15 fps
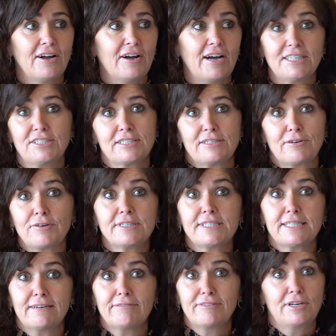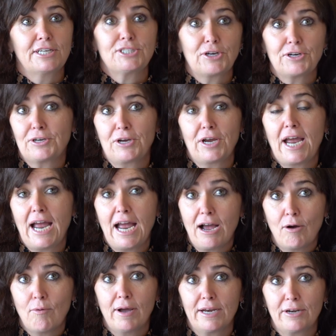I just know stuff and I don't know
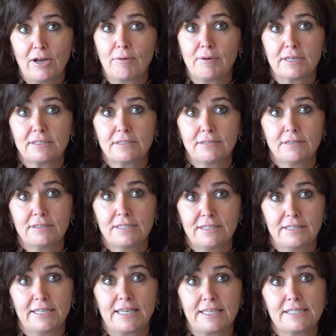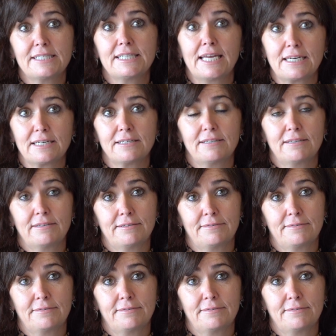how I know it to the extent.